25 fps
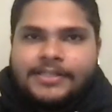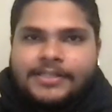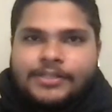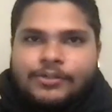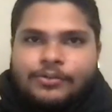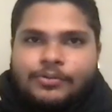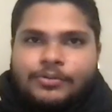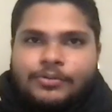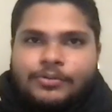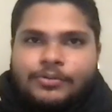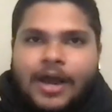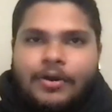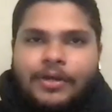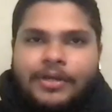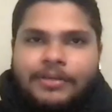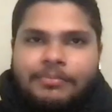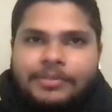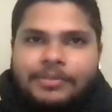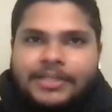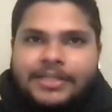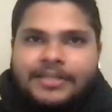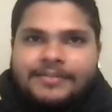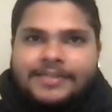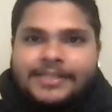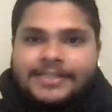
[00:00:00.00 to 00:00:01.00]
So now he
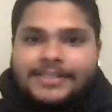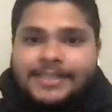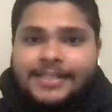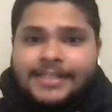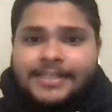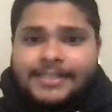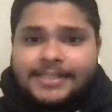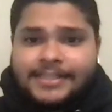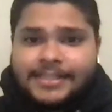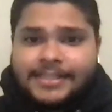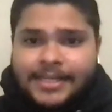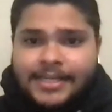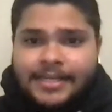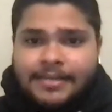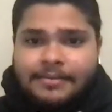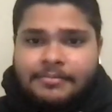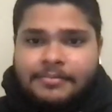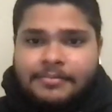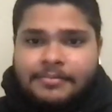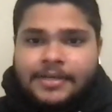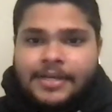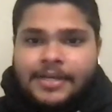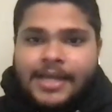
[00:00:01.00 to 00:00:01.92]
believes it's his team